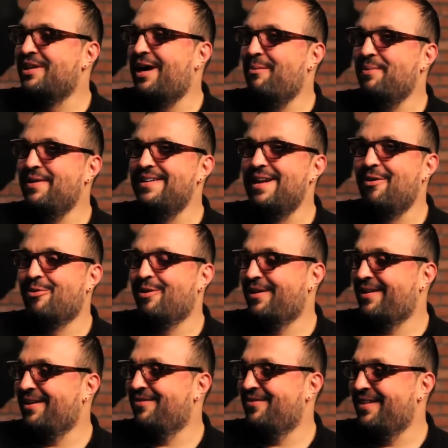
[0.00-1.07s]
the Shopping street.
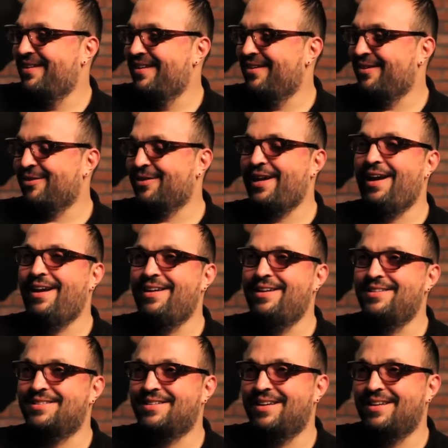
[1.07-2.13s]
Network yeah. of the early
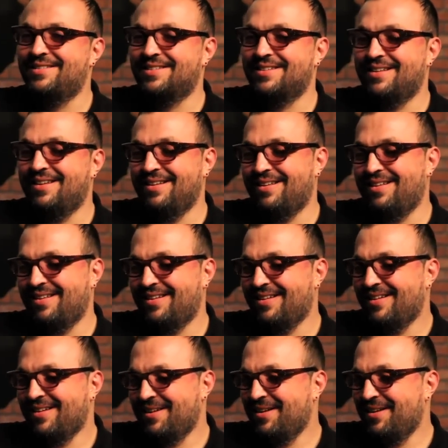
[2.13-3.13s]
80s. Yeah. Yes. I used